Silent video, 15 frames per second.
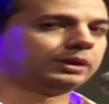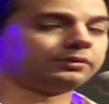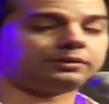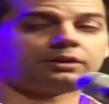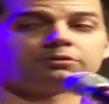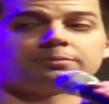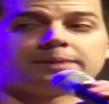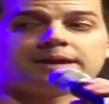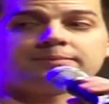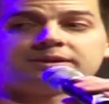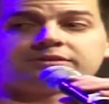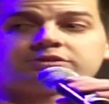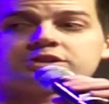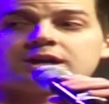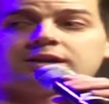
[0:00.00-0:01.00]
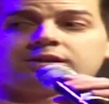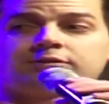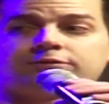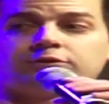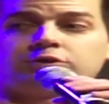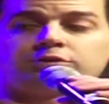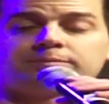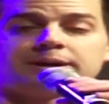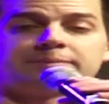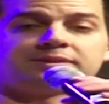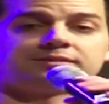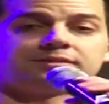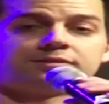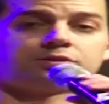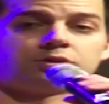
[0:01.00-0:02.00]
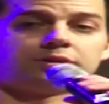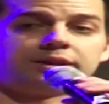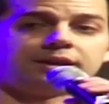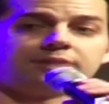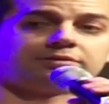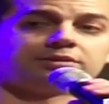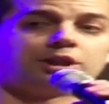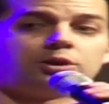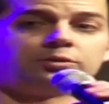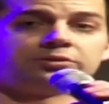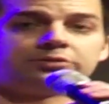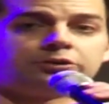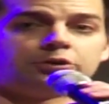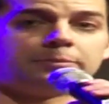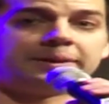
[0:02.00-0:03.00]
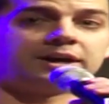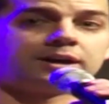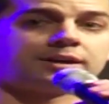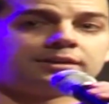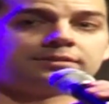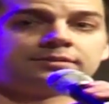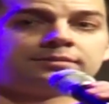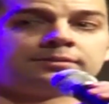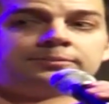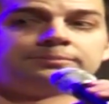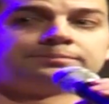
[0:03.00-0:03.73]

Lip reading: I'm like, well, maybe it's Chinese food. Maybe it's a store that gives loans to Americans.